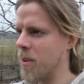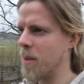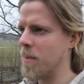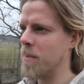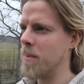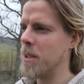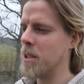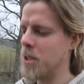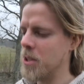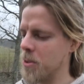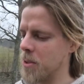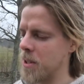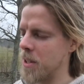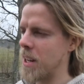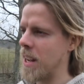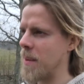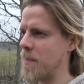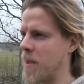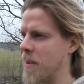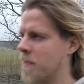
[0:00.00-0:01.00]
from
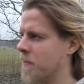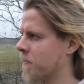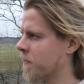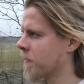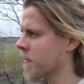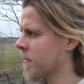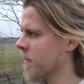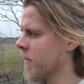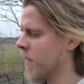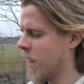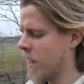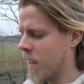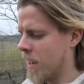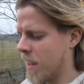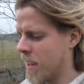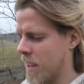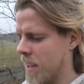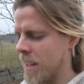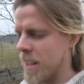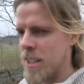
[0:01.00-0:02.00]
Jotunheim.
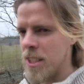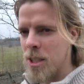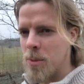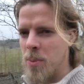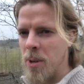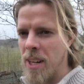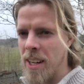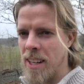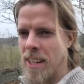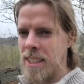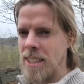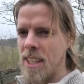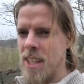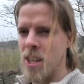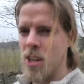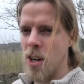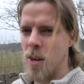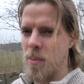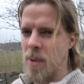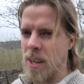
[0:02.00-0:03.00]
Spring is
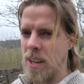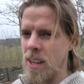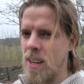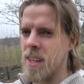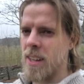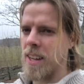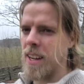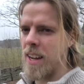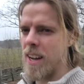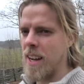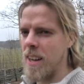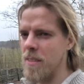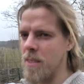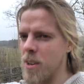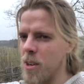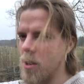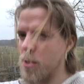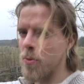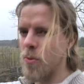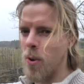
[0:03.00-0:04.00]
incoming and I
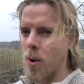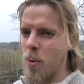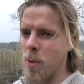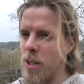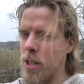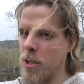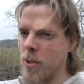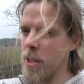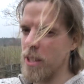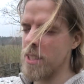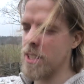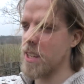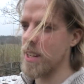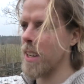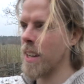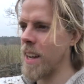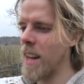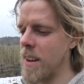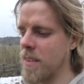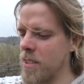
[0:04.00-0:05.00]
have looked forward to it.
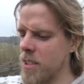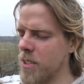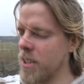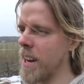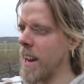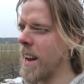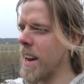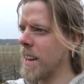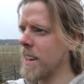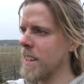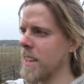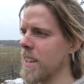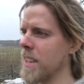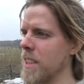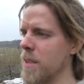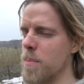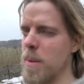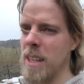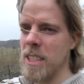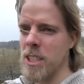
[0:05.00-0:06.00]
I haven't really had
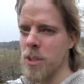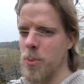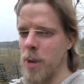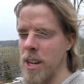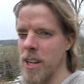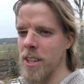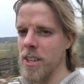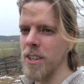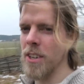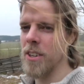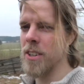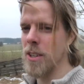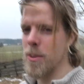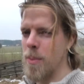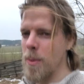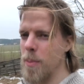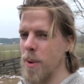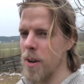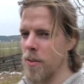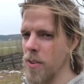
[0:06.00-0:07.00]
the best winter
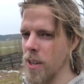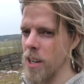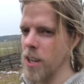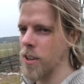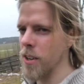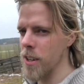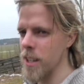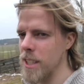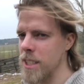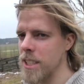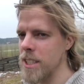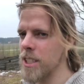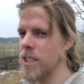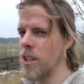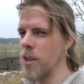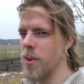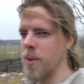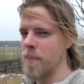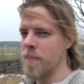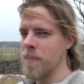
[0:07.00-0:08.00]
to be perfectly honest
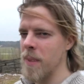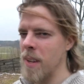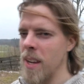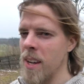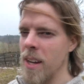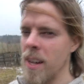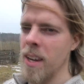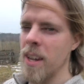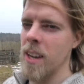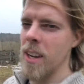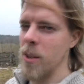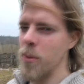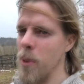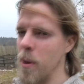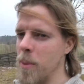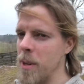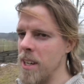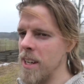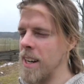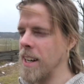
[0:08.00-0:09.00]
so it
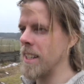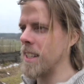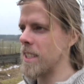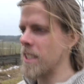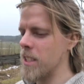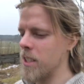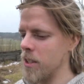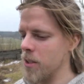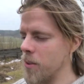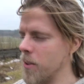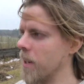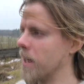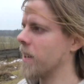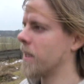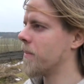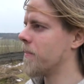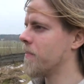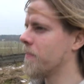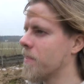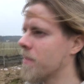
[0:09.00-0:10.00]
will be nice to,
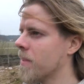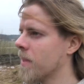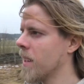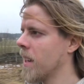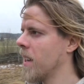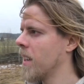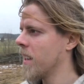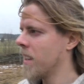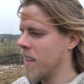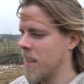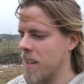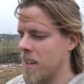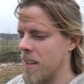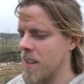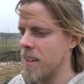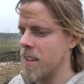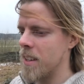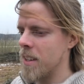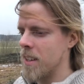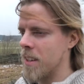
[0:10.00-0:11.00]
uh,
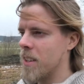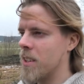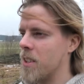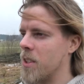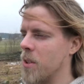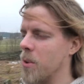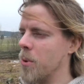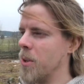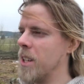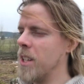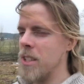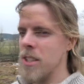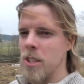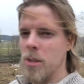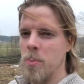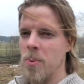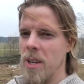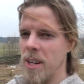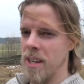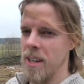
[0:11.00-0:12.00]
to go into
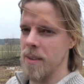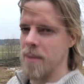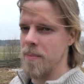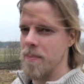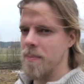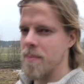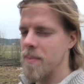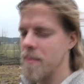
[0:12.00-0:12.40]
spring.